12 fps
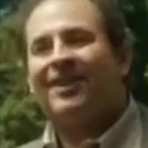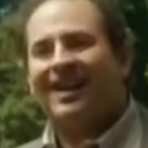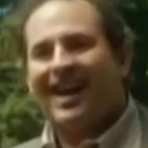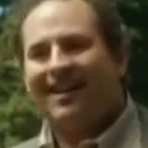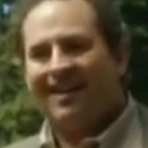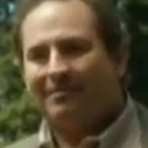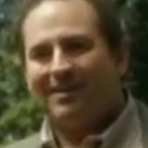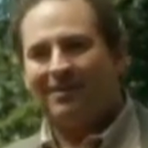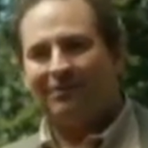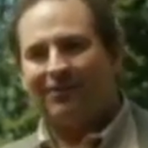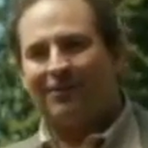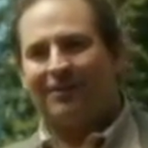Glenn. I'm
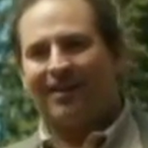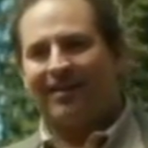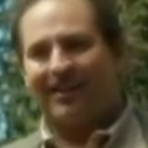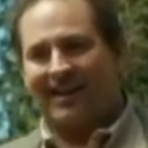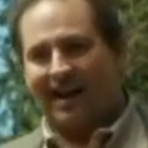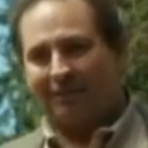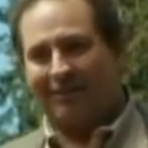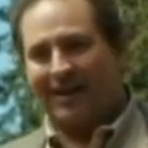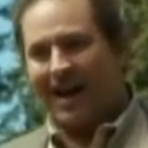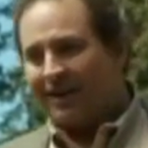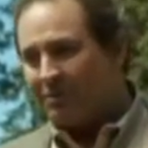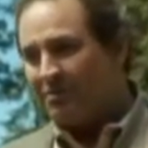here for uh, the Katherine
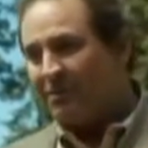Heigl